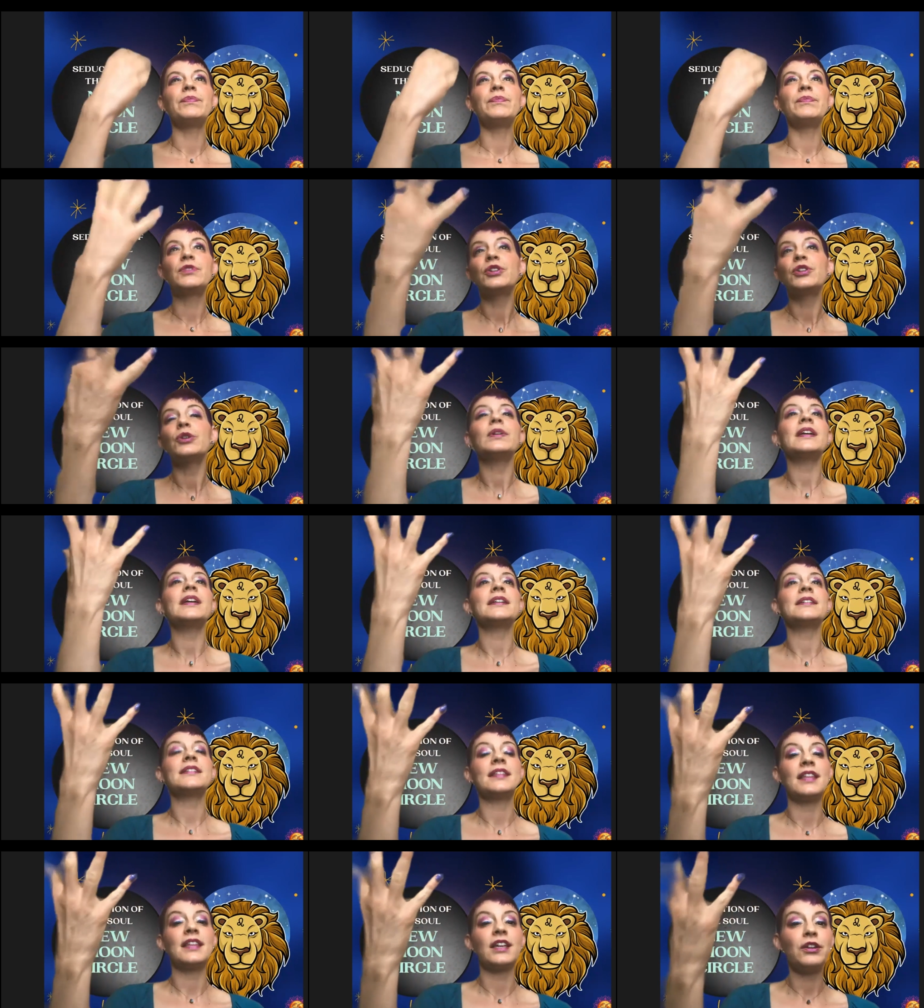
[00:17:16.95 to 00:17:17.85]
tune
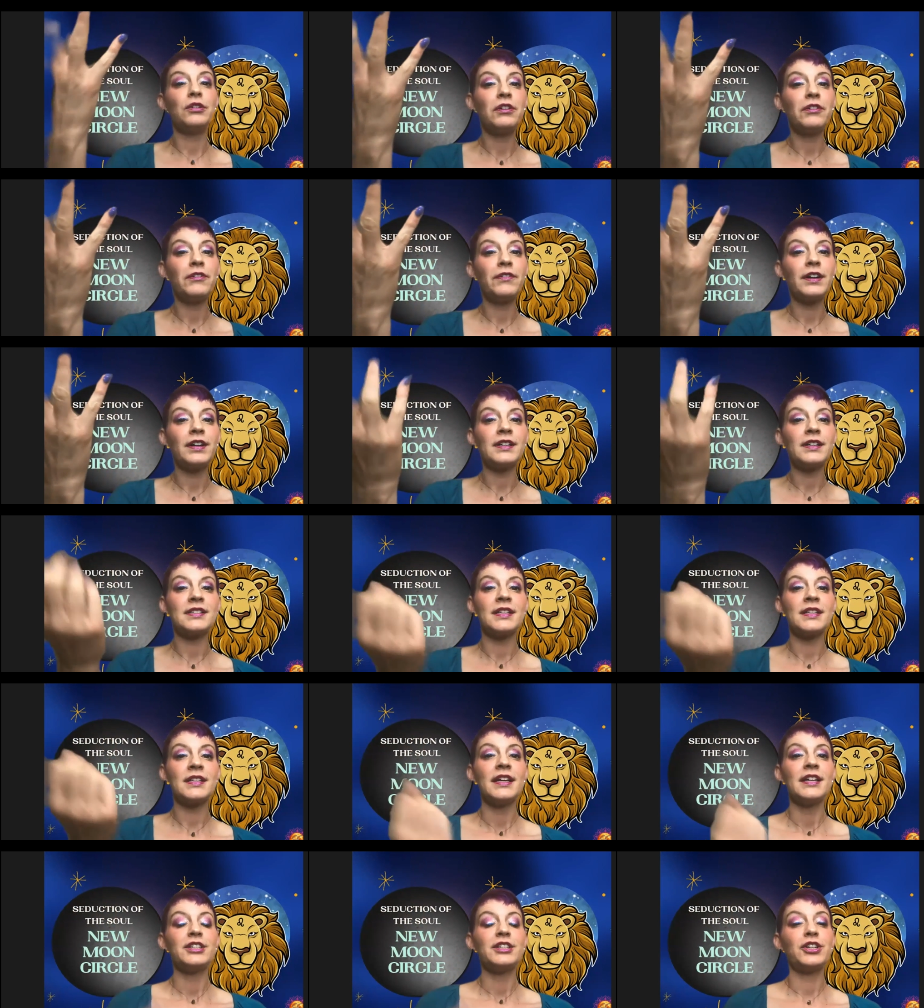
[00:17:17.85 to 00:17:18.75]
into the universe
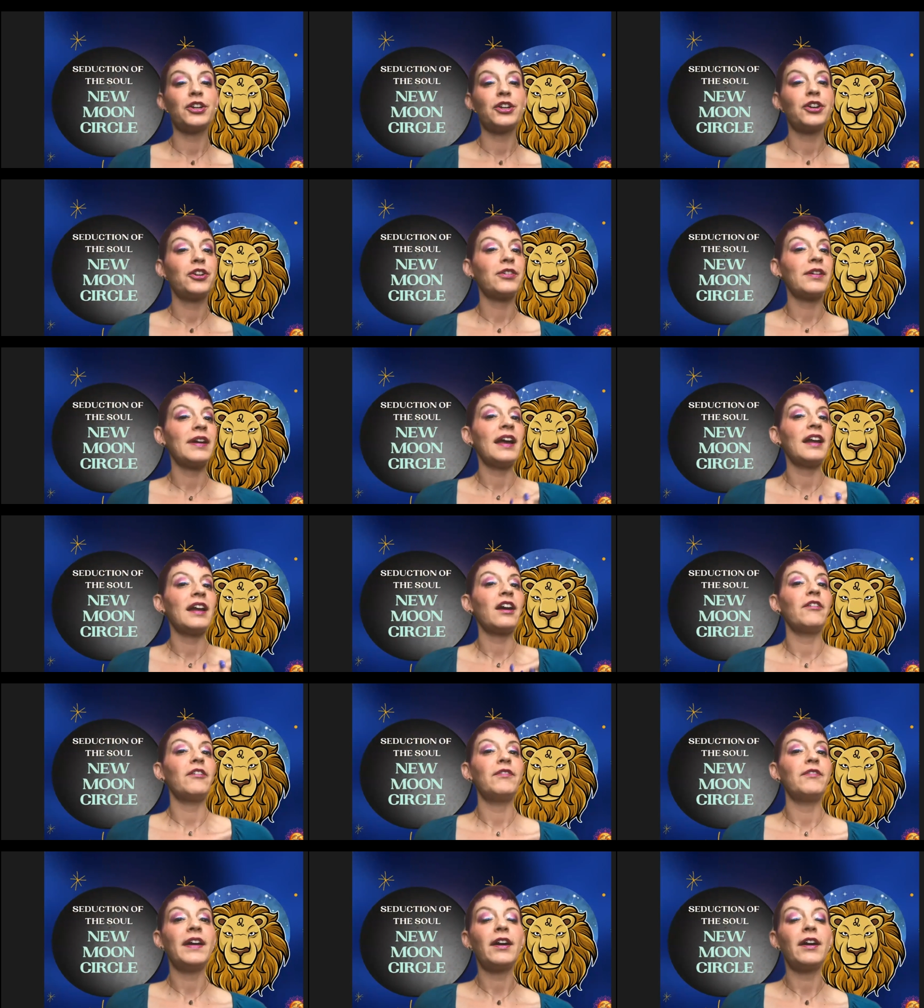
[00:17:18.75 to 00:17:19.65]
to create
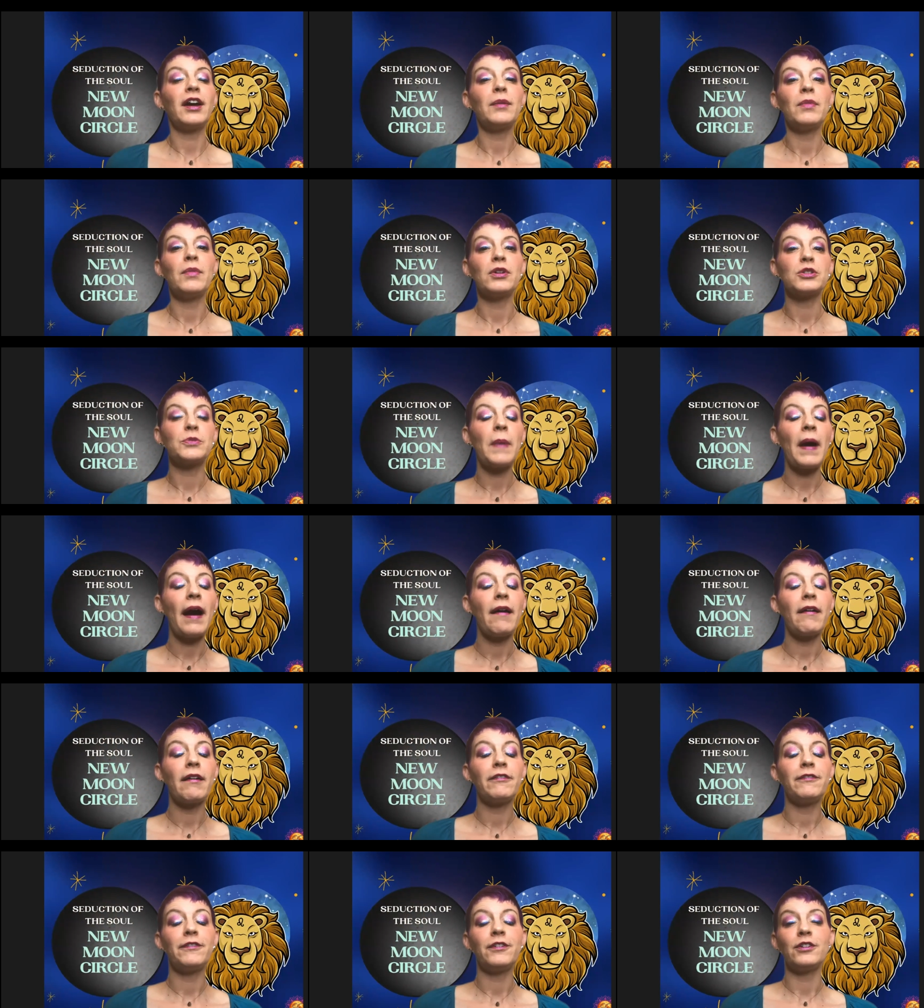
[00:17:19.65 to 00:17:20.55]
our very most
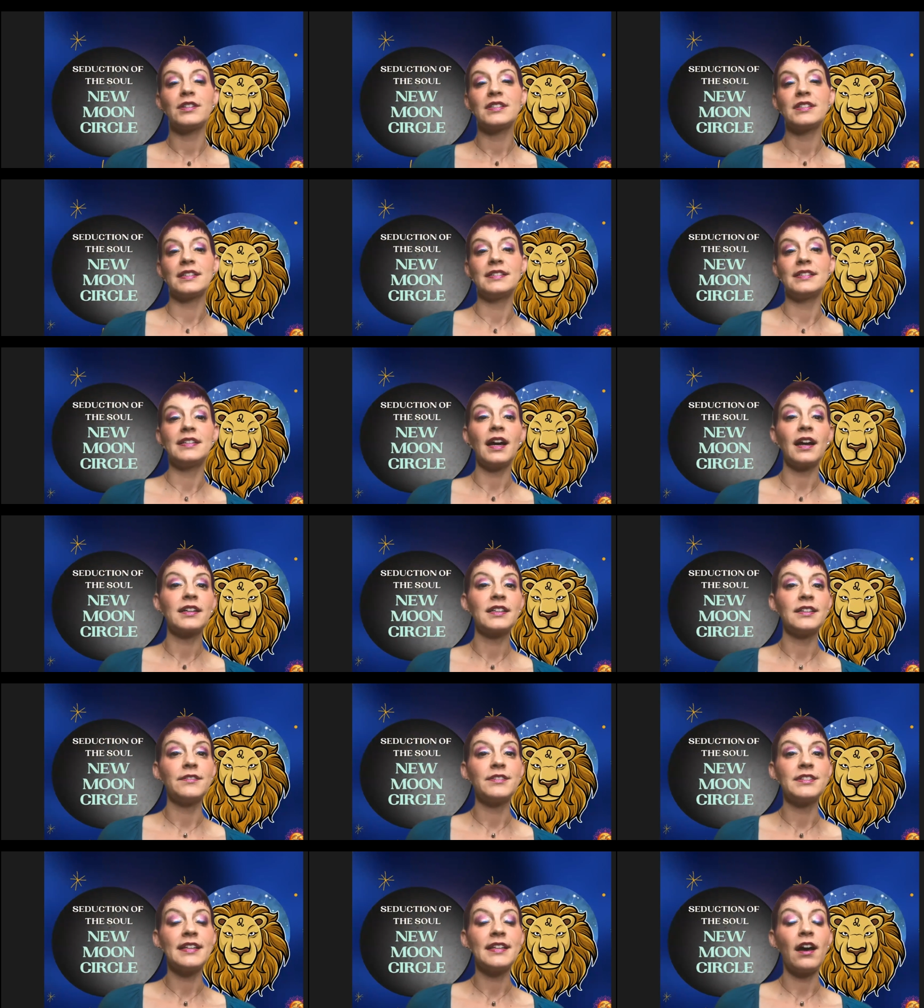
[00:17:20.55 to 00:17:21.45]
powerful,
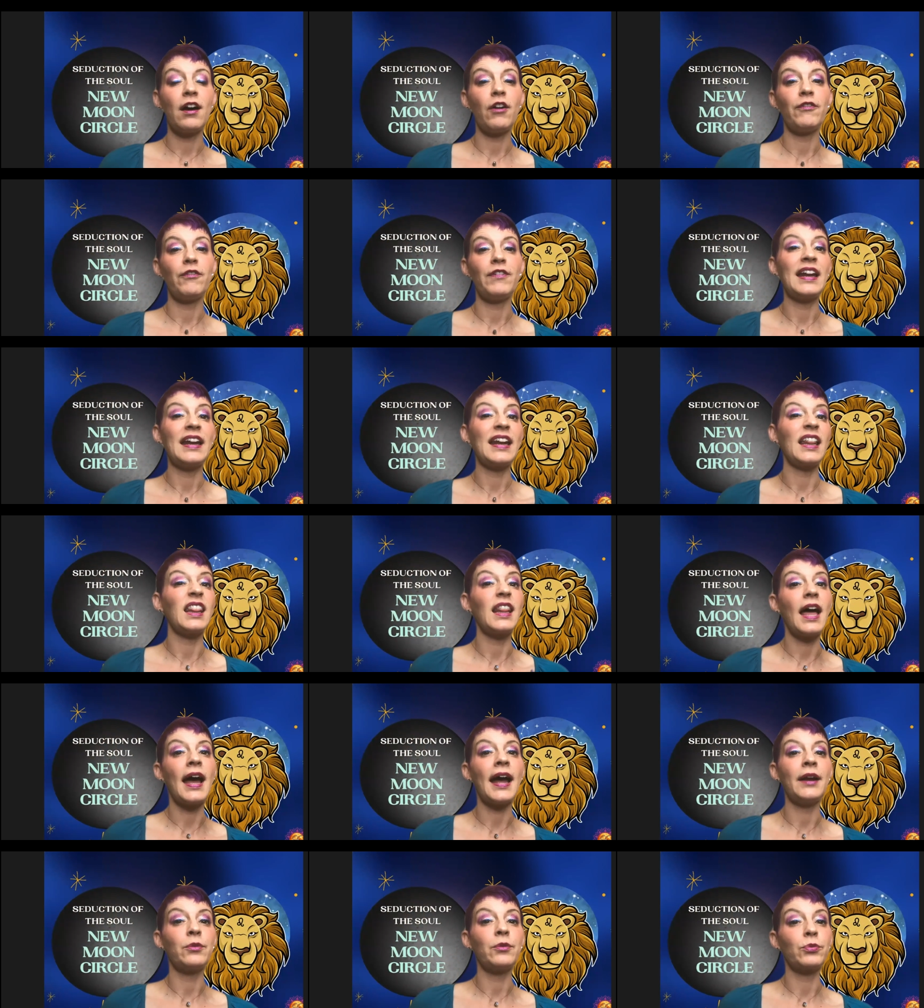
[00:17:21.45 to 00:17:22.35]
seductive self and
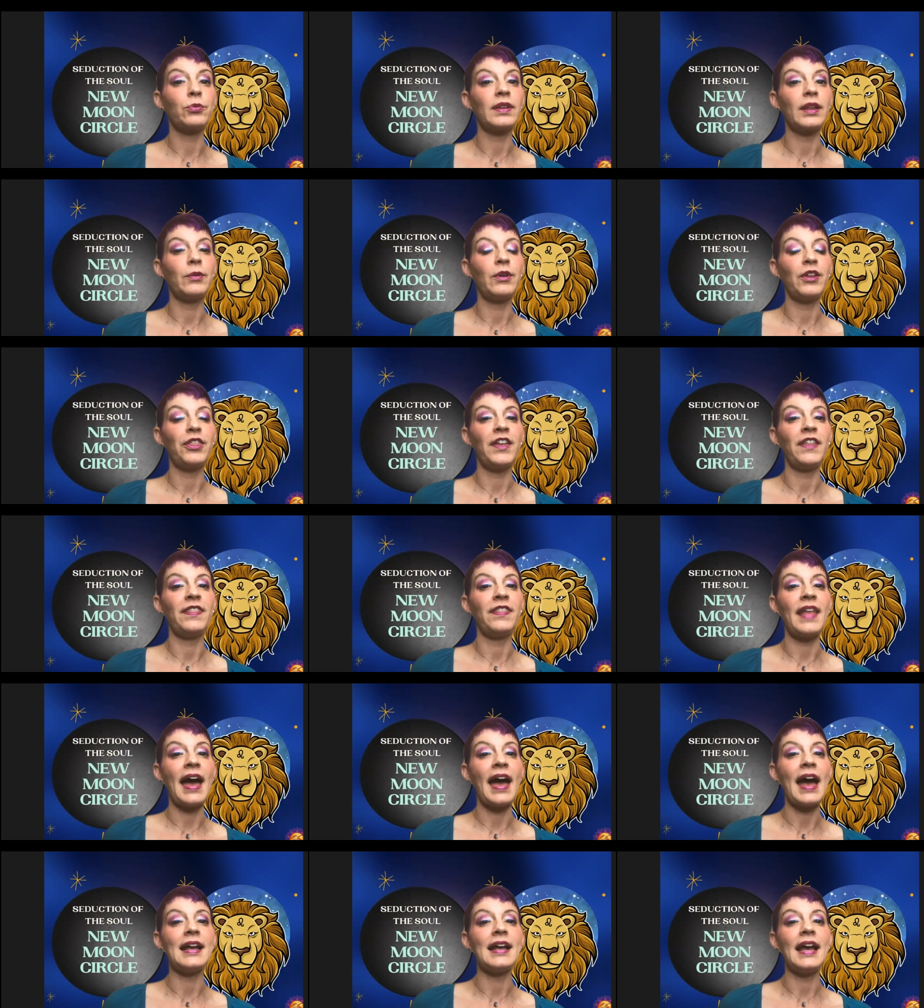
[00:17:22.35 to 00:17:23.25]
align really within
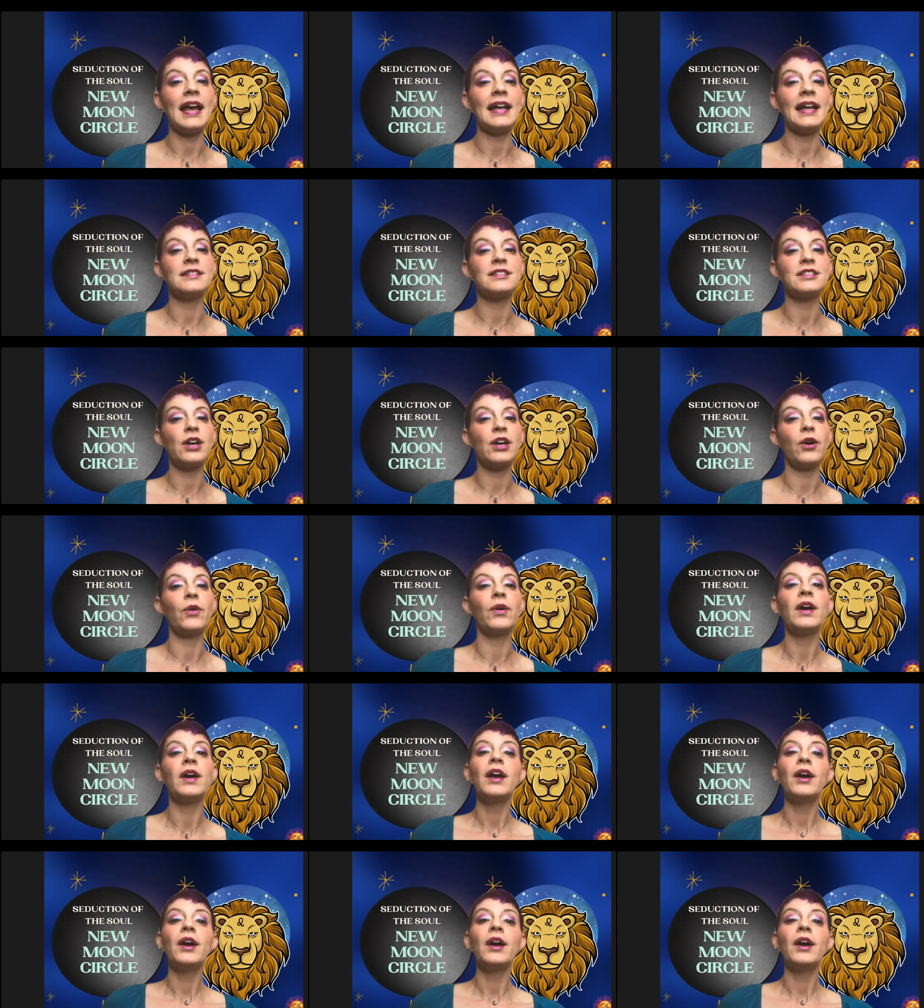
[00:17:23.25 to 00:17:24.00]
that. And so